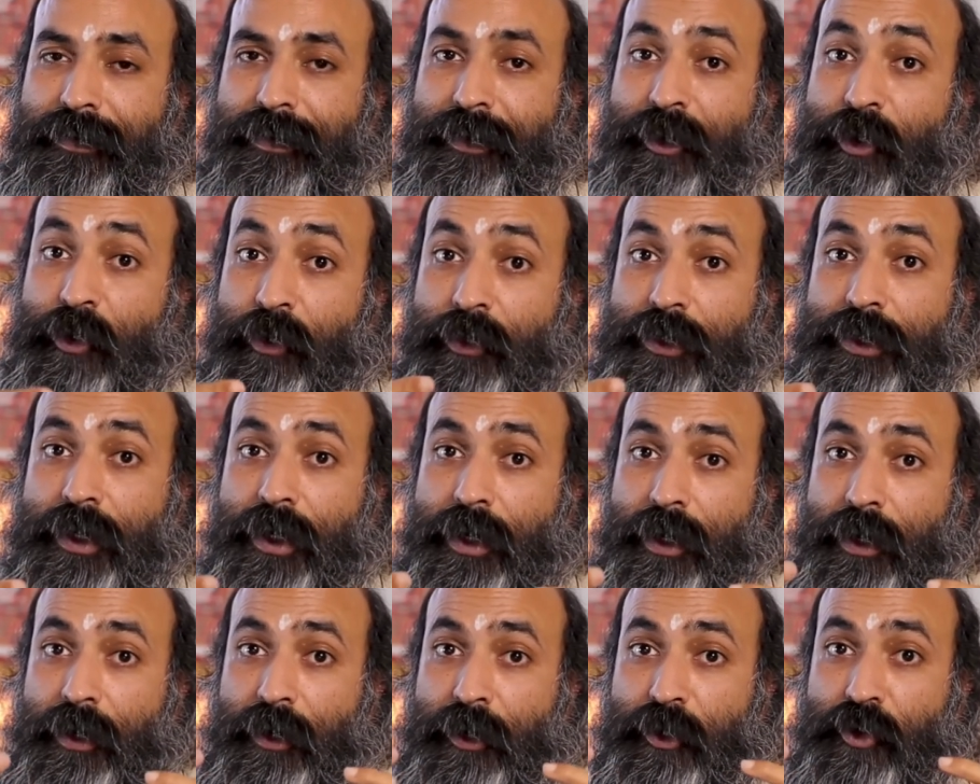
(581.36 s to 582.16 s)
Do you
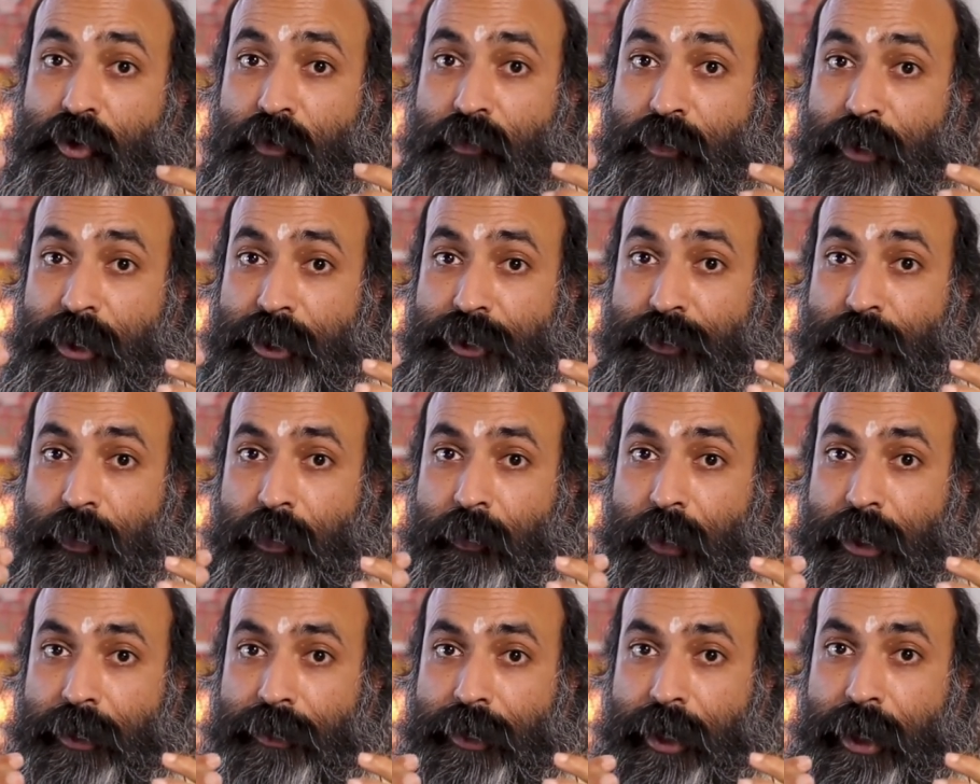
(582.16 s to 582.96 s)
see? So first we
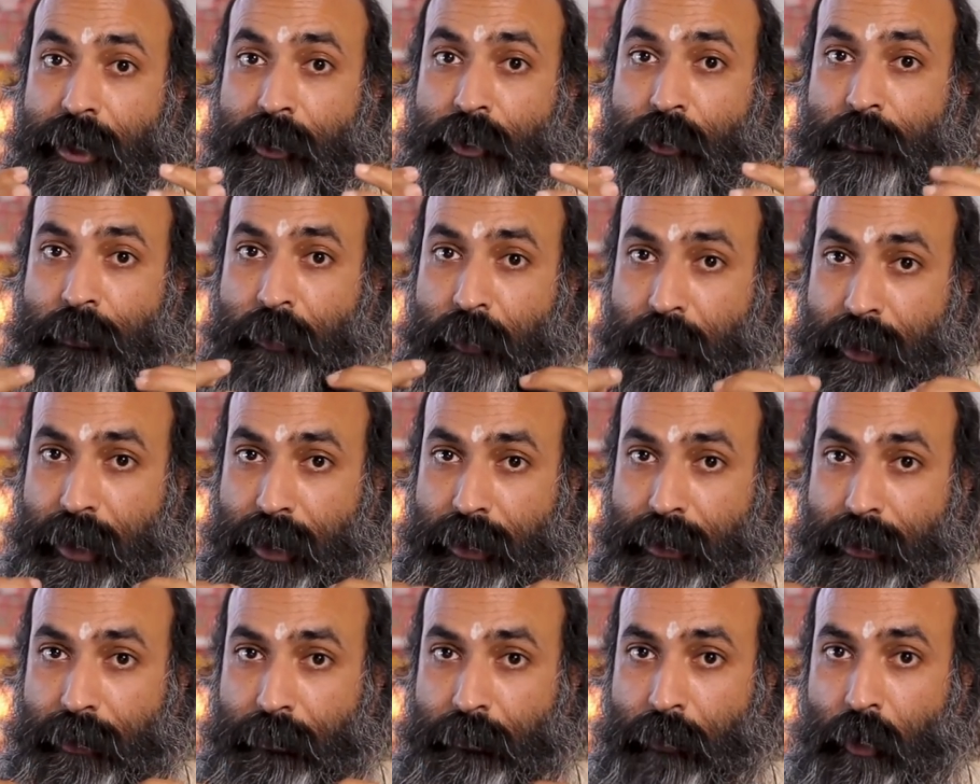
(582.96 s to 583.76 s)
were trying to
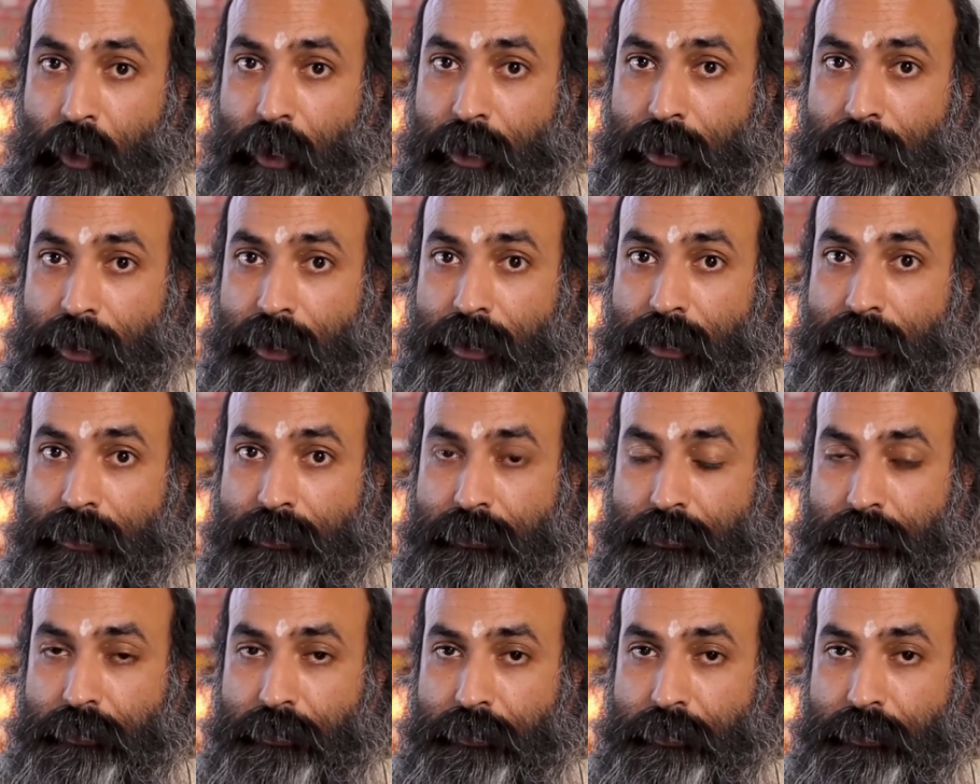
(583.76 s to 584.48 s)
protect our body